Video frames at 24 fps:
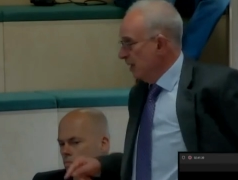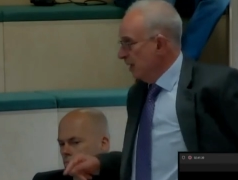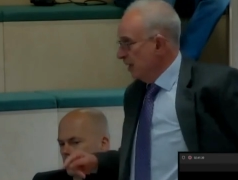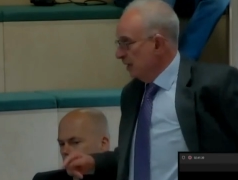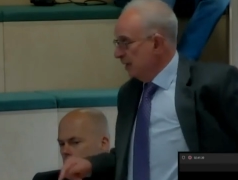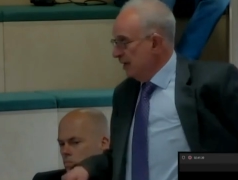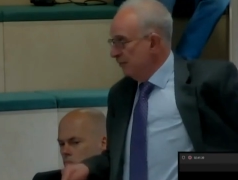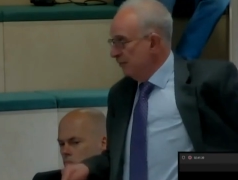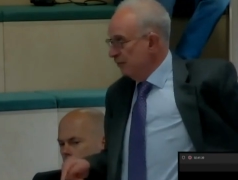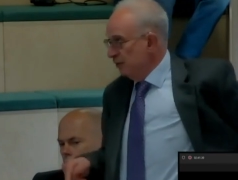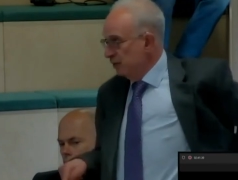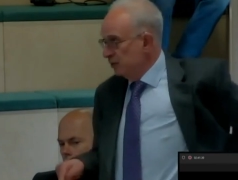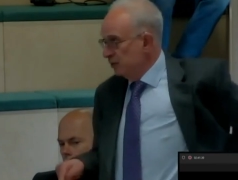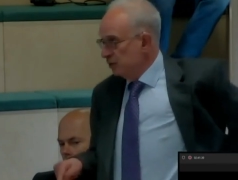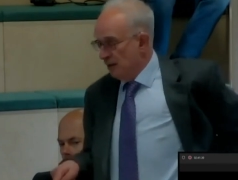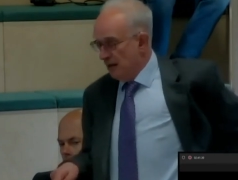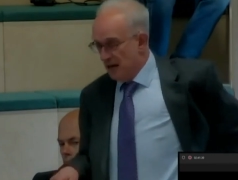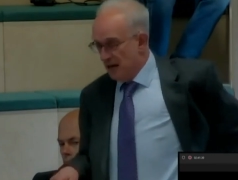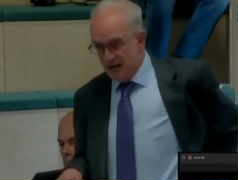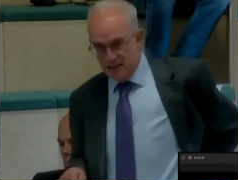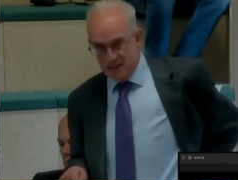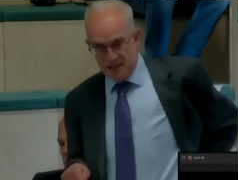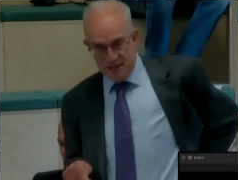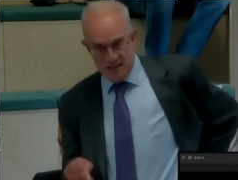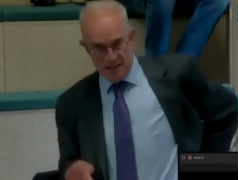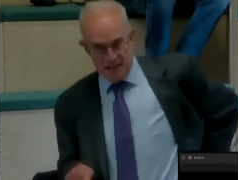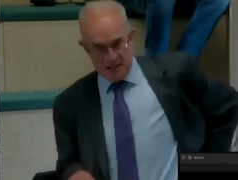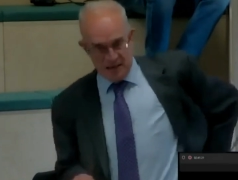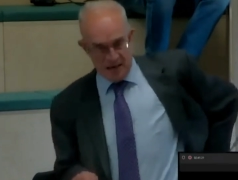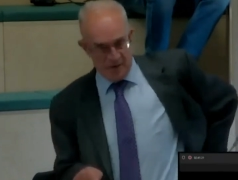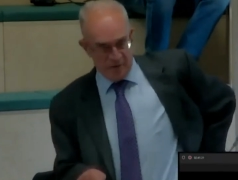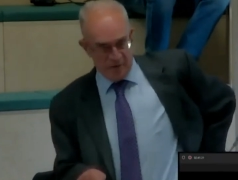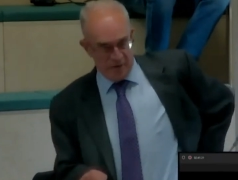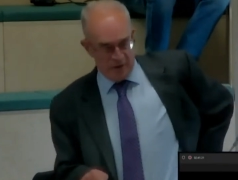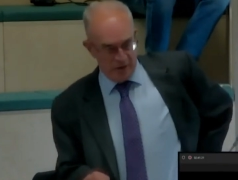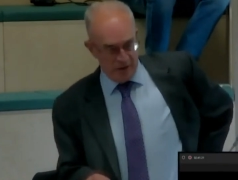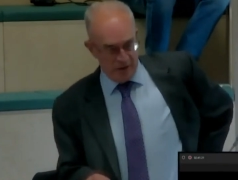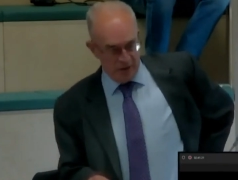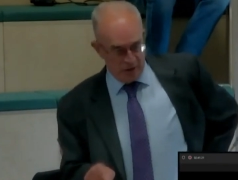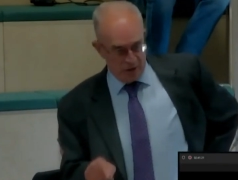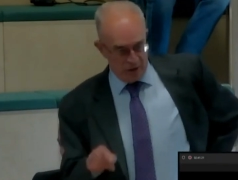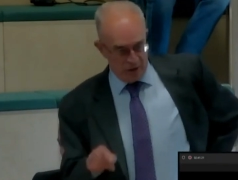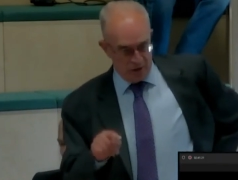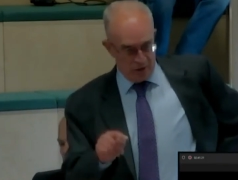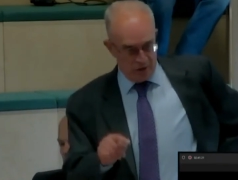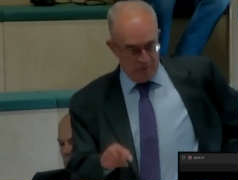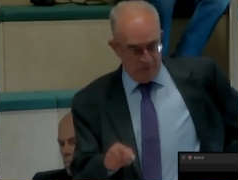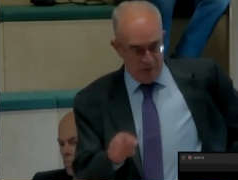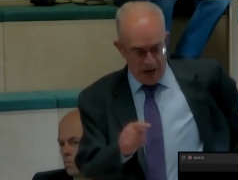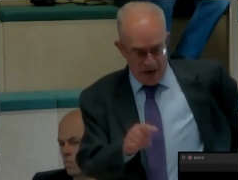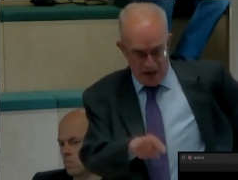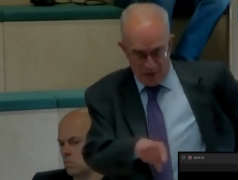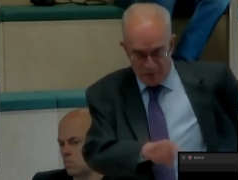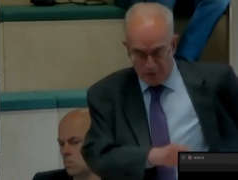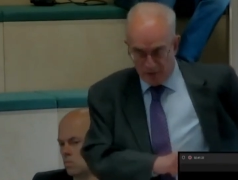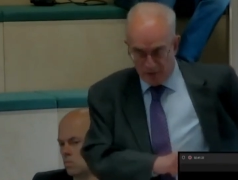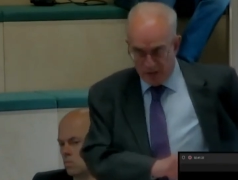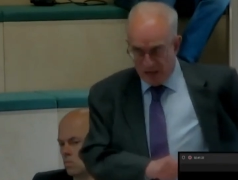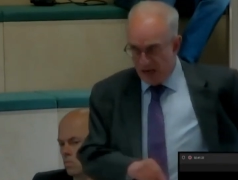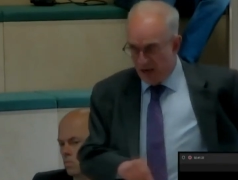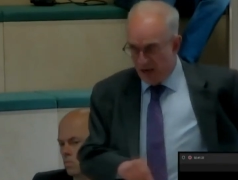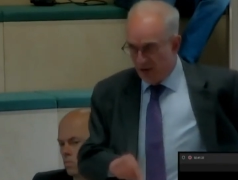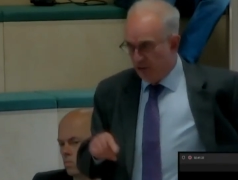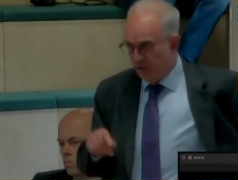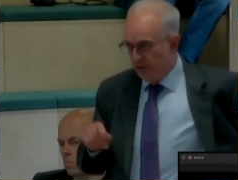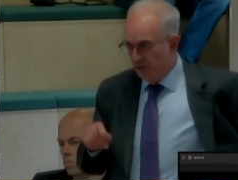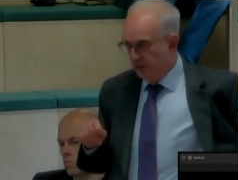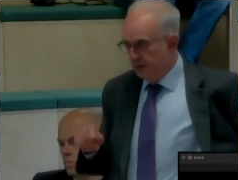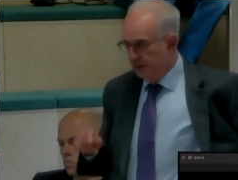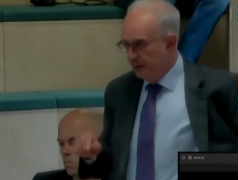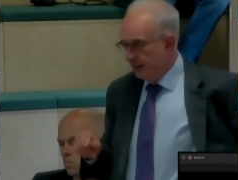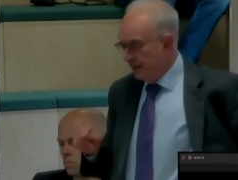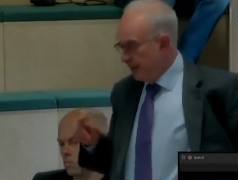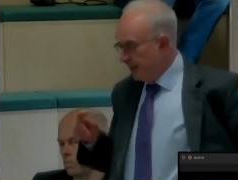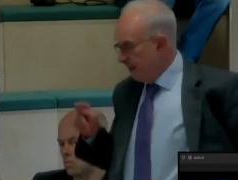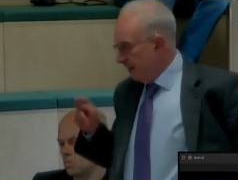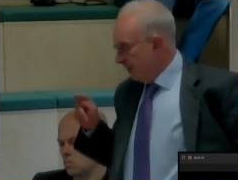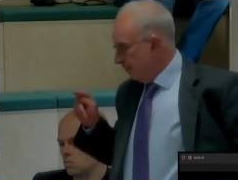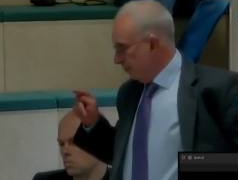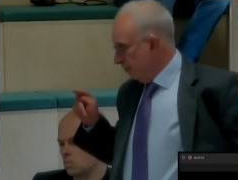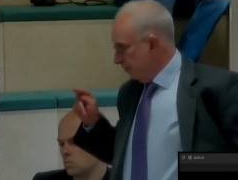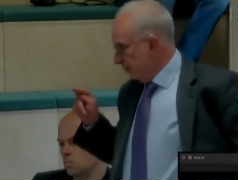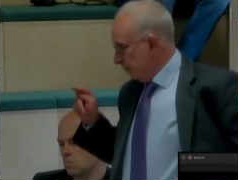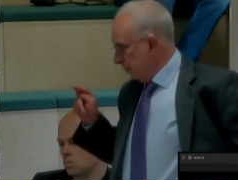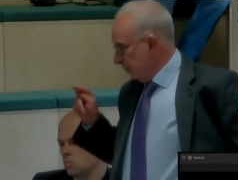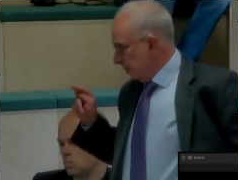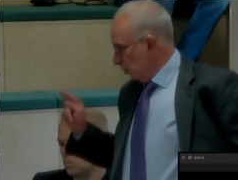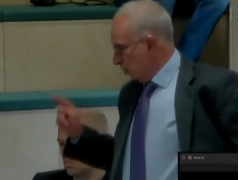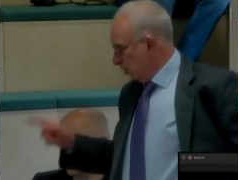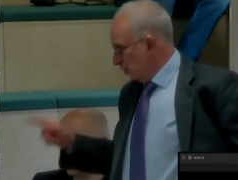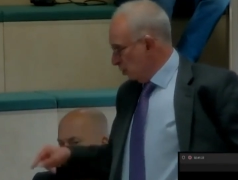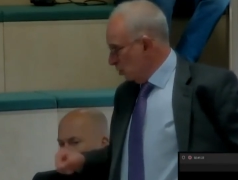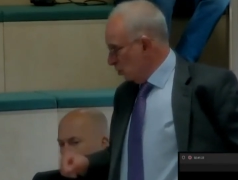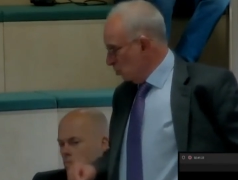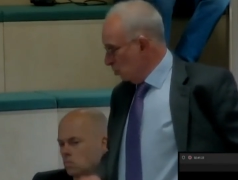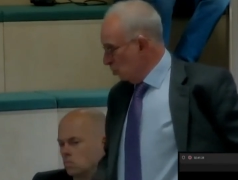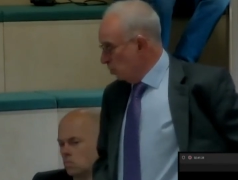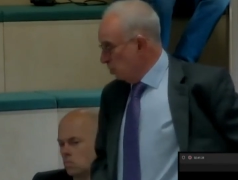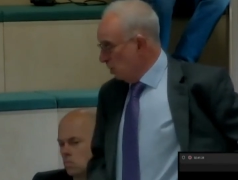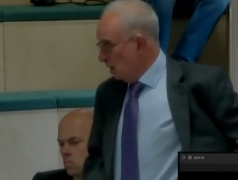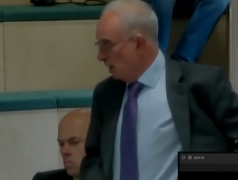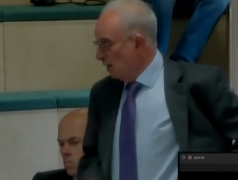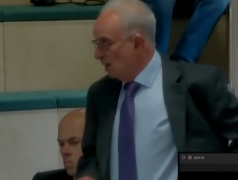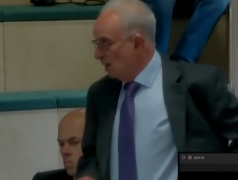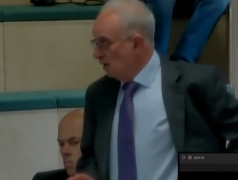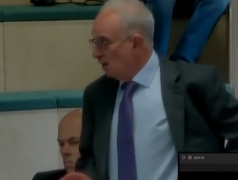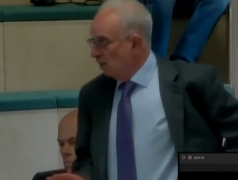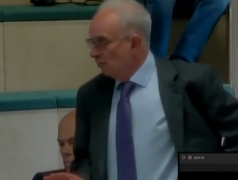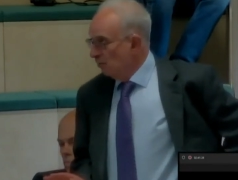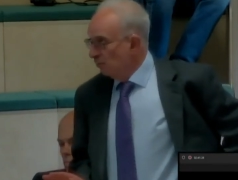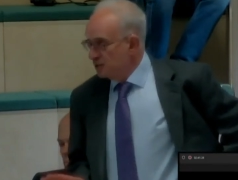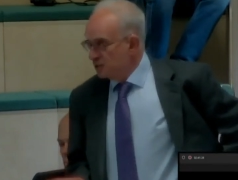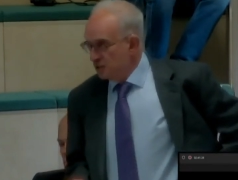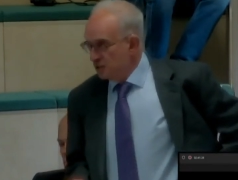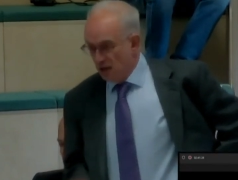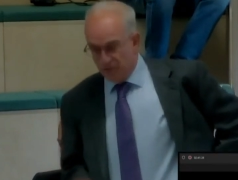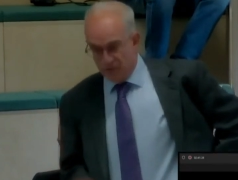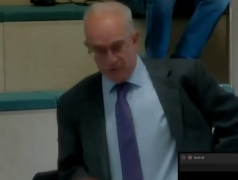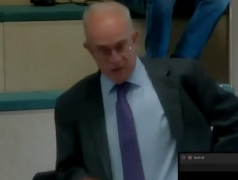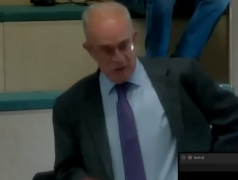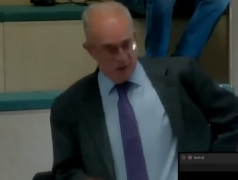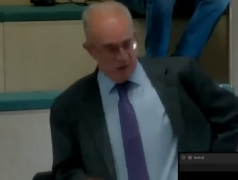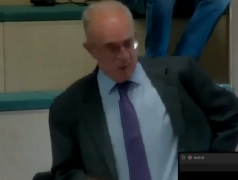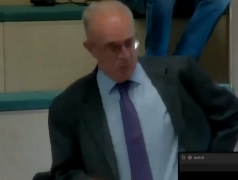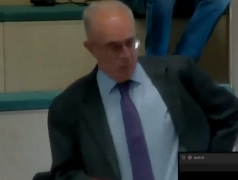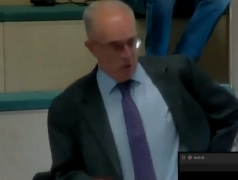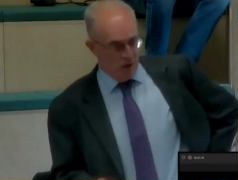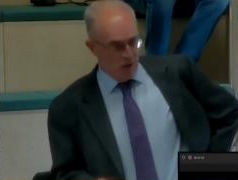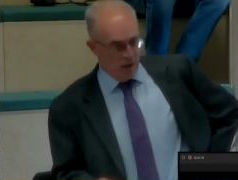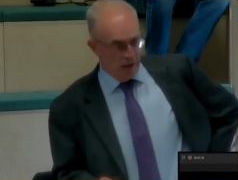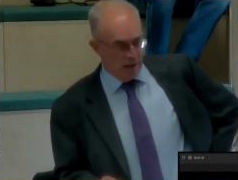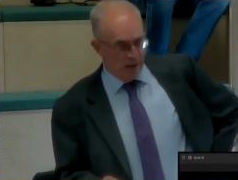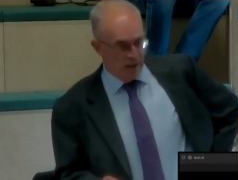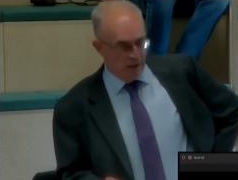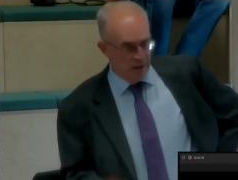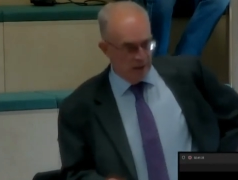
given to us as councillors, to the 100,000 to do resurfacing work